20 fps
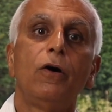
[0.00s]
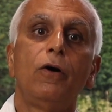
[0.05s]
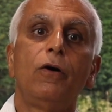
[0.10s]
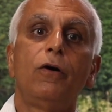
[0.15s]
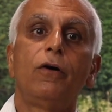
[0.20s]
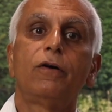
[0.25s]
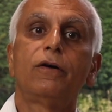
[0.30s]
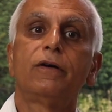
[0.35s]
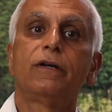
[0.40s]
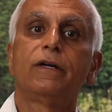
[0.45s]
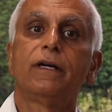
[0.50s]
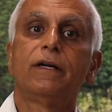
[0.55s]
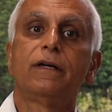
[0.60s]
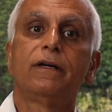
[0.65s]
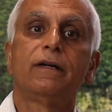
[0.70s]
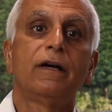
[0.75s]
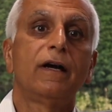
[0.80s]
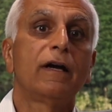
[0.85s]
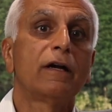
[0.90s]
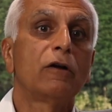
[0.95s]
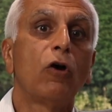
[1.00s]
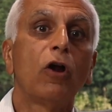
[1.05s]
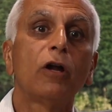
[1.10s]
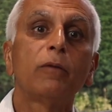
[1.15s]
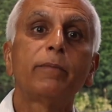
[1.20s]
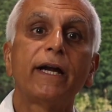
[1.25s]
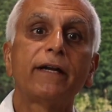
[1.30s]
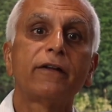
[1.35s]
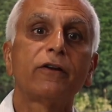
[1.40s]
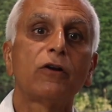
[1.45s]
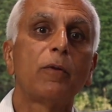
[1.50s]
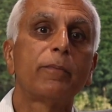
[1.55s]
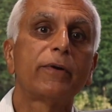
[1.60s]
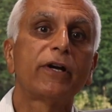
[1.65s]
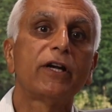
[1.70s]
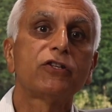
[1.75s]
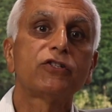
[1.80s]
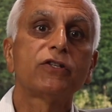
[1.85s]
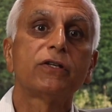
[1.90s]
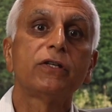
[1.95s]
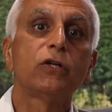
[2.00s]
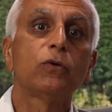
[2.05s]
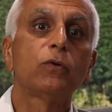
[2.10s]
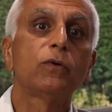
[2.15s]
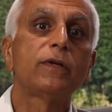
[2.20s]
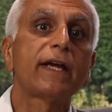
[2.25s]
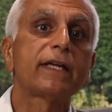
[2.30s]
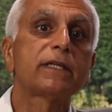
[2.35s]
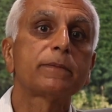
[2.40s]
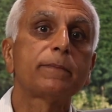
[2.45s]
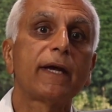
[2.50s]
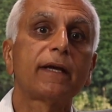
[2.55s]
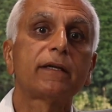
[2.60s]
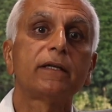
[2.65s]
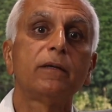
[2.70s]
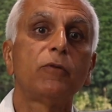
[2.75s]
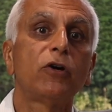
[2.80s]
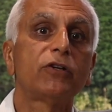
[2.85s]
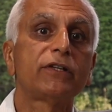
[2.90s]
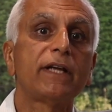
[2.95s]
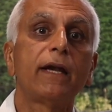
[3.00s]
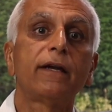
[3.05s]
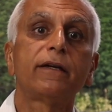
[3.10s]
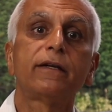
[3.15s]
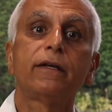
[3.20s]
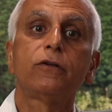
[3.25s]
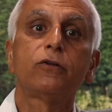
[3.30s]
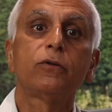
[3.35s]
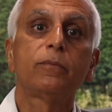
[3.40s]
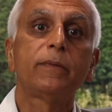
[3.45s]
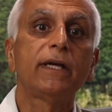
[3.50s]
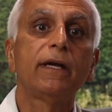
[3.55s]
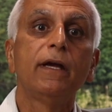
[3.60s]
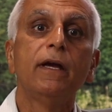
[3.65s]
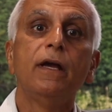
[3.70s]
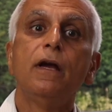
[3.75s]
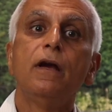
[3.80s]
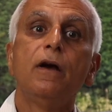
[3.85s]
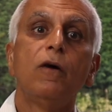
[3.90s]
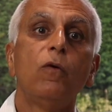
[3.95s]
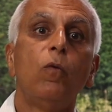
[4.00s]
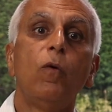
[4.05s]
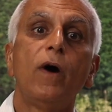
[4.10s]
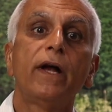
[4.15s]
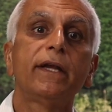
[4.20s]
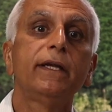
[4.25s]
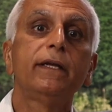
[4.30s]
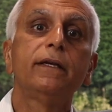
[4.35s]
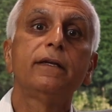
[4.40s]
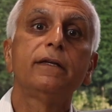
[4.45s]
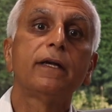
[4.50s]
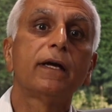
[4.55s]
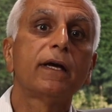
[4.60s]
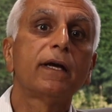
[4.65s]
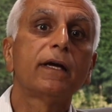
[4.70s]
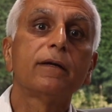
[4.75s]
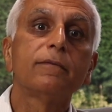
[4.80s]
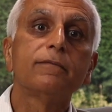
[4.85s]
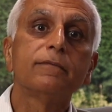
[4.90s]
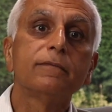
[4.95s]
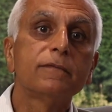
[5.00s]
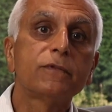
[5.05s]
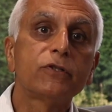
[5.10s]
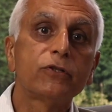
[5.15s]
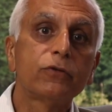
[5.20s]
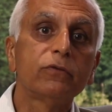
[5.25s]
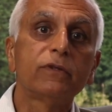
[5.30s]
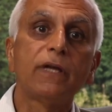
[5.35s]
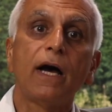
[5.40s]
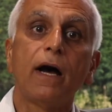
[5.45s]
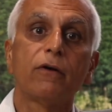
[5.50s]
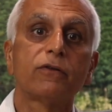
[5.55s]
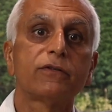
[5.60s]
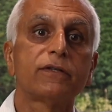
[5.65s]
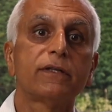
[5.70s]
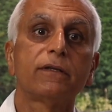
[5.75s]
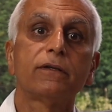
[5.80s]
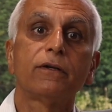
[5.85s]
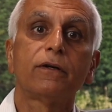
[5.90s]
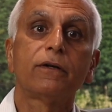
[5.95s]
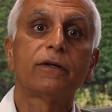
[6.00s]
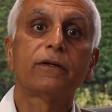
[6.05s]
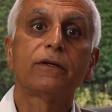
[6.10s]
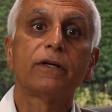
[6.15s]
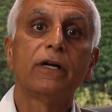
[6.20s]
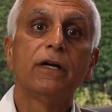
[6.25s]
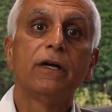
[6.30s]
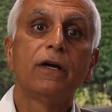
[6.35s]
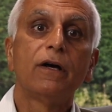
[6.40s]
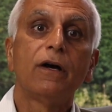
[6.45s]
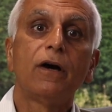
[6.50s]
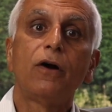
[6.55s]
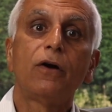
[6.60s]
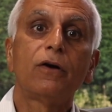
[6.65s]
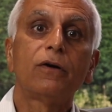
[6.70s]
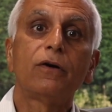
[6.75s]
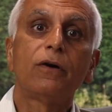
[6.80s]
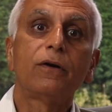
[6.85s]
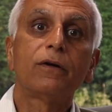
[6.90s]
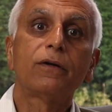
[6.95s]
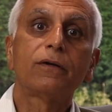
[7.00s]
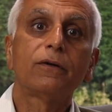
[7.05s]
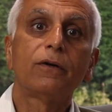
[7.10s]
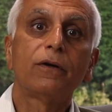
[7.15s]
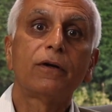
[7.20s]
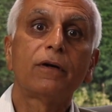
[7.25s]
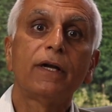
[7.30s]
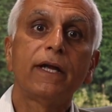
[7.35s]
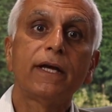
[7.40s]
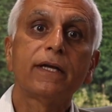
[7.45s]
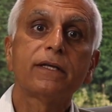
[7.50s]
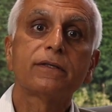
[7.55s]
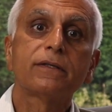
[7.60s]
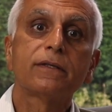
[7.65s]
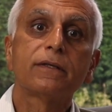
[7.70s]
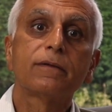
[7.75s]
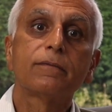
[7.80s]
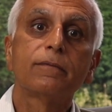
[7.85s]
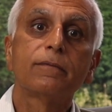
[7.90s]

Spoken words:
or a gallbladder operation, you'd expect the mortality to be 1 in 2,000 or less.